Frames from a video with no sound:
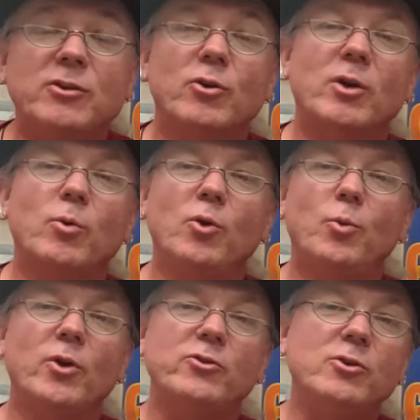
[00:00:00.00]
during World
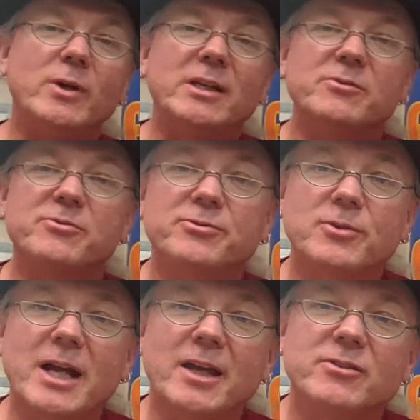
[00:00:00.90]
War II in
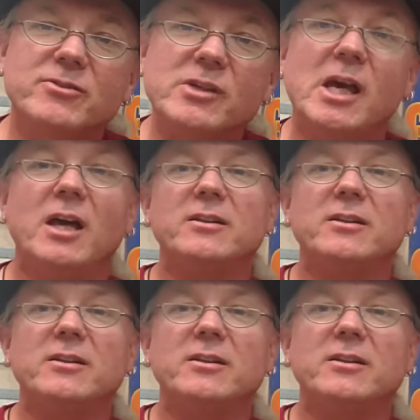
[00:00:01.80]
France.